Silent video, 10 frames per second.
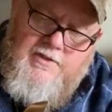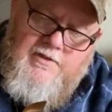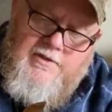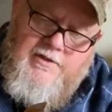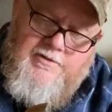
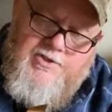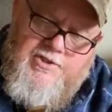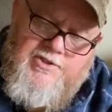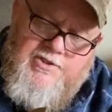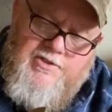It's
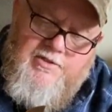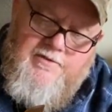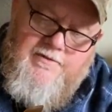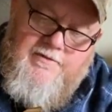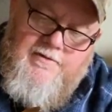just
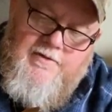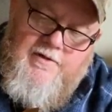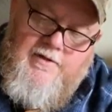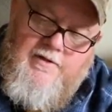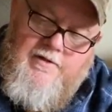
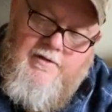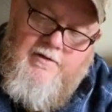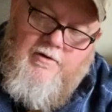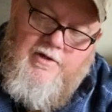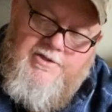
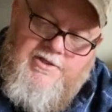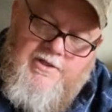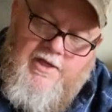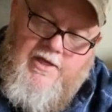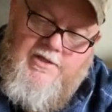
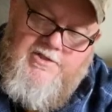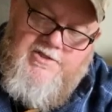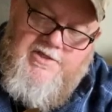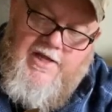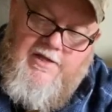Aussie 8
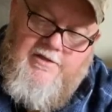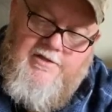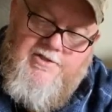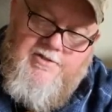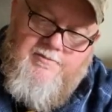
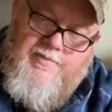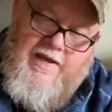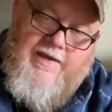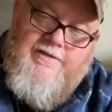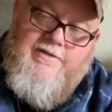stainless
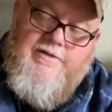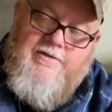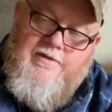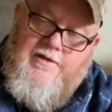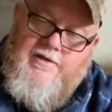
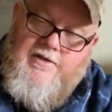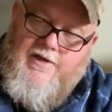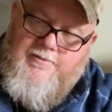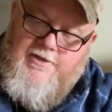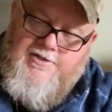patented.
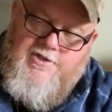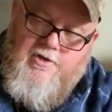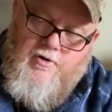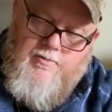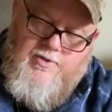I mean, it's
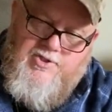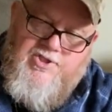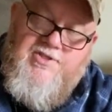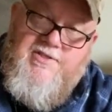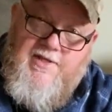garbage
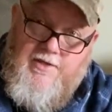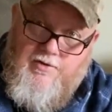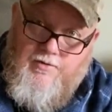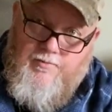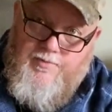
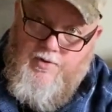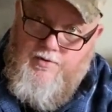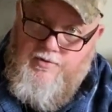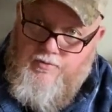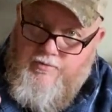steel,
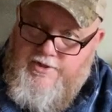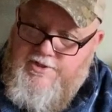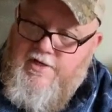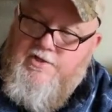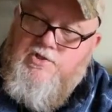but the
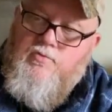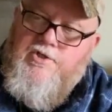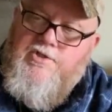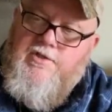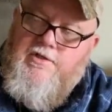reason I
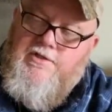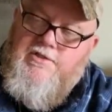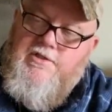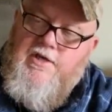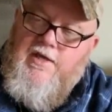switched to
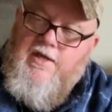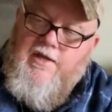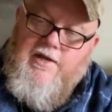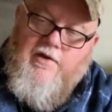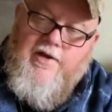this,
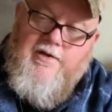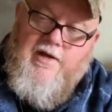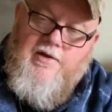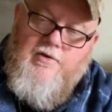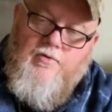now
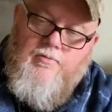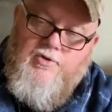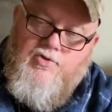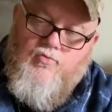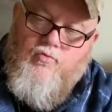I
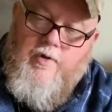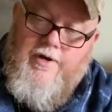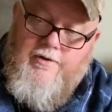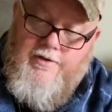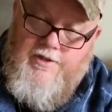almost
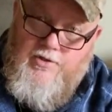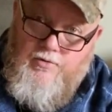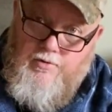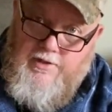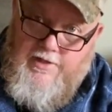rarely
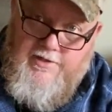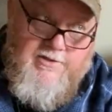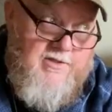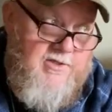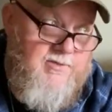
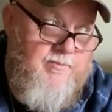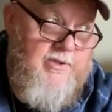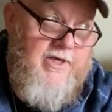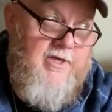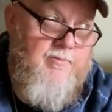utilize this
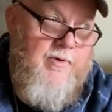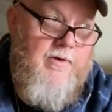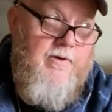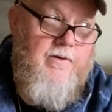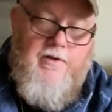blade
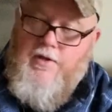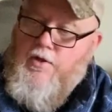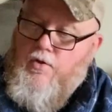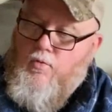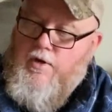part.
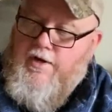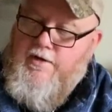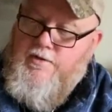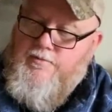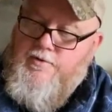What I
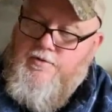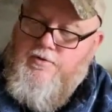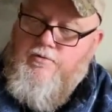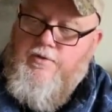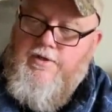end up
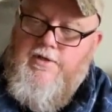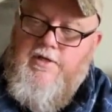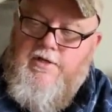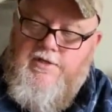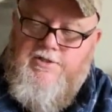doing
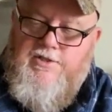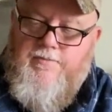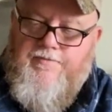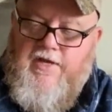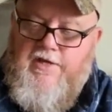is
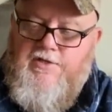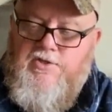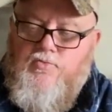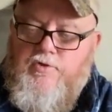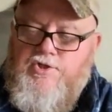I
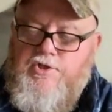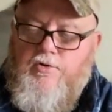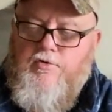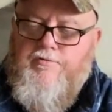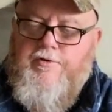switch it
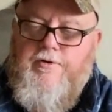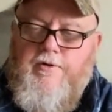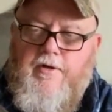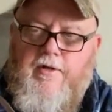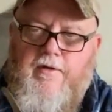
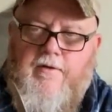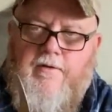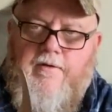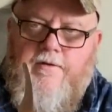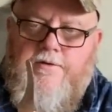over
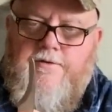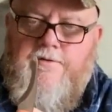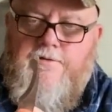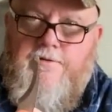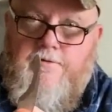
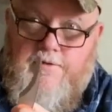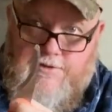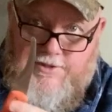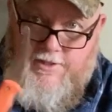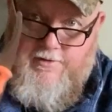to
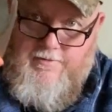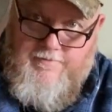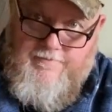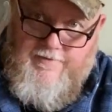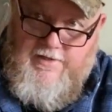this here.
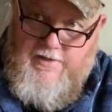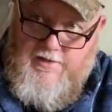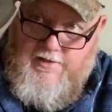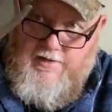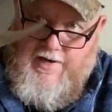
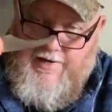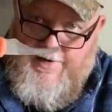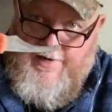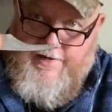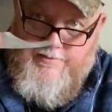
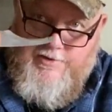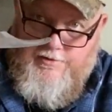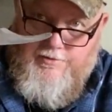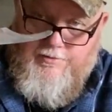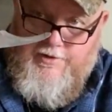I
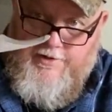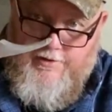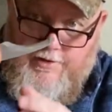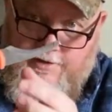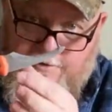absolutely
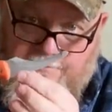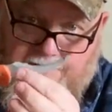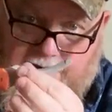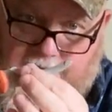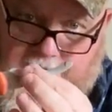love
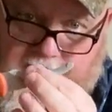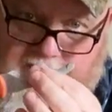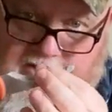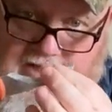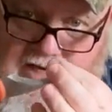
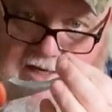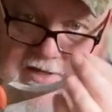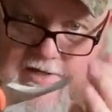this side.